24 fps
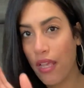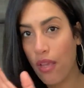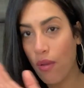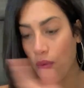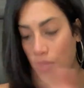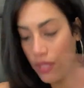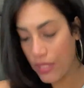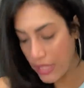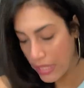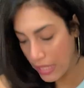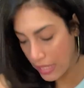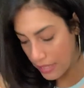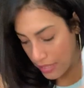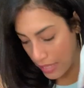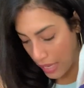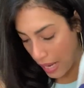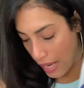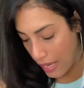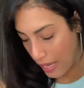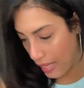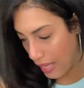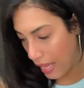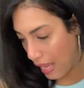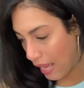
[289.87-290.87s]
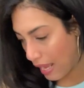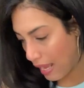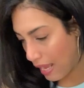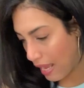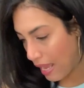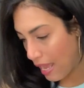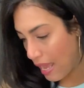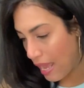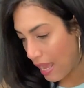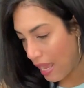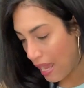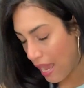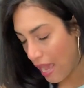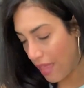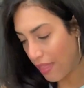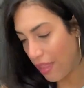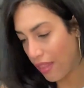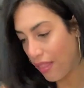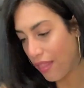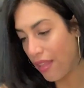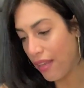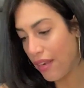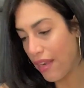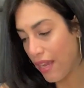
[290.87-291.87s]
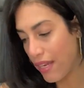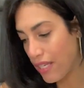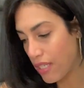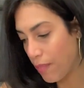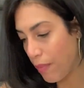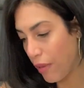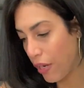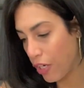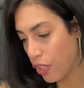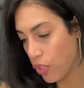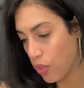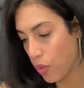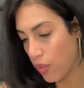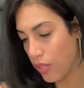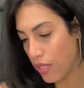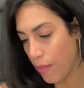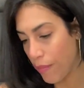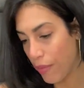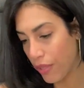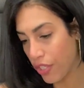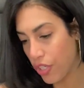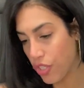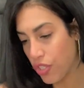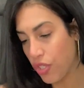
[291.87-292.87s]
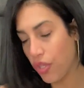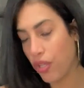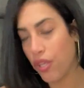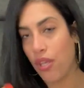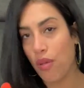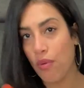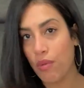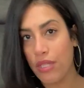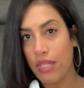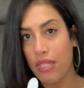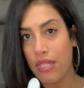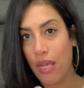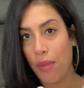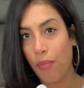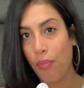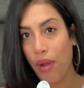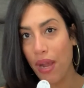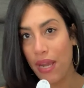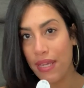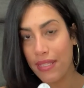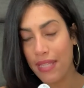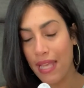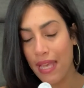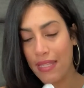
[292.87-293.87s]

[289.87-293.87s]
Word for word: It was 688, dollars And then the next pair of shorts I'm about to show you was the same price